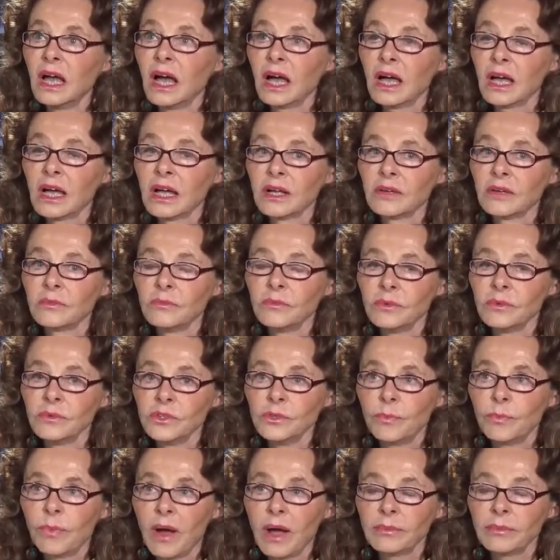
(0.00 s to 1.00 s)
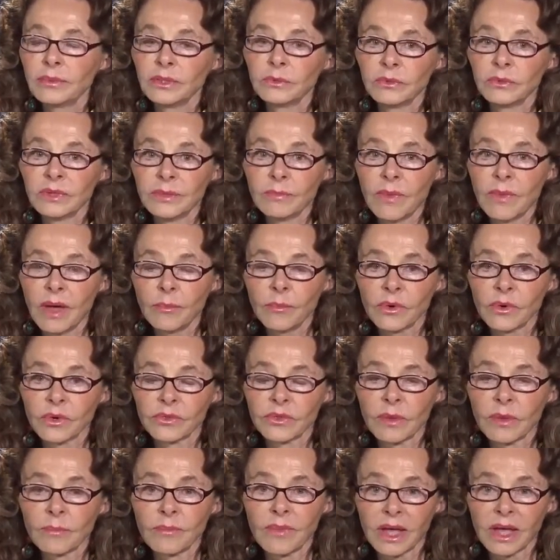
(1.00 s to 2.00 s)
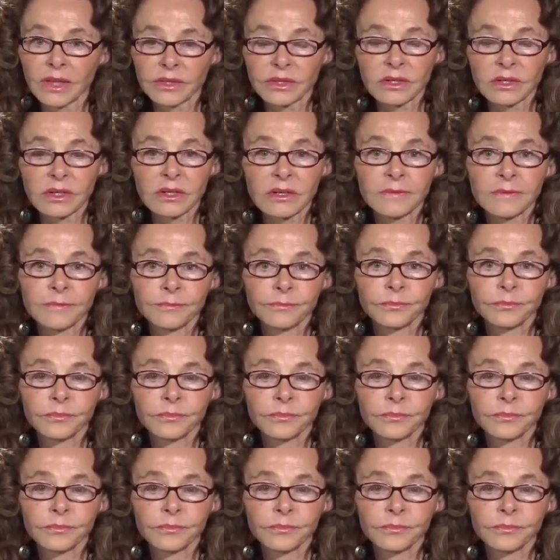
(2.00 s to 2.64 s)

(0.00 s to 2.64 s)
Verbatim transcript: uh, you probably remember the mother